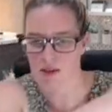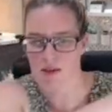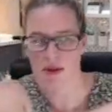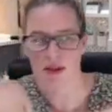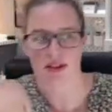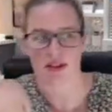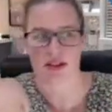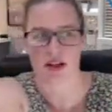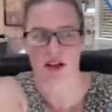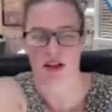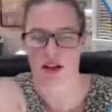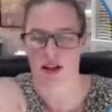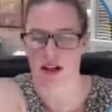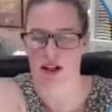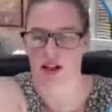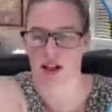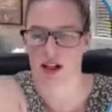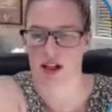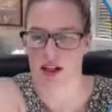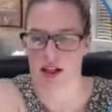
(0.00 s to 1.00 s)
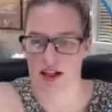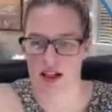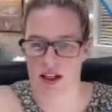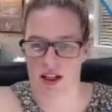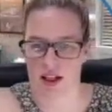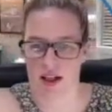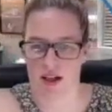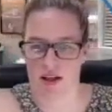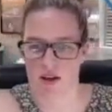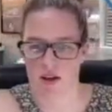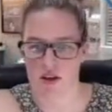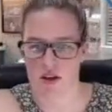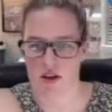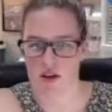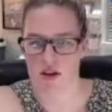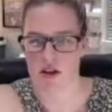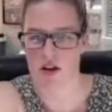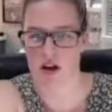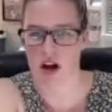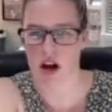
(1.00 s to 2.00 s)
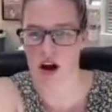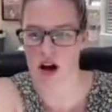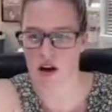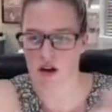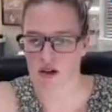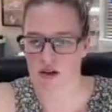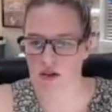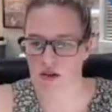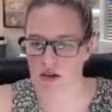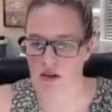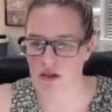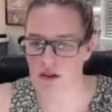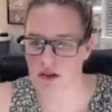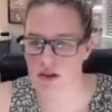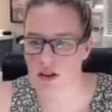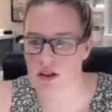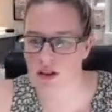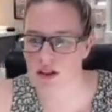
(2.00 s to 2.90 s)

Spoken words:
but suddenly got cold.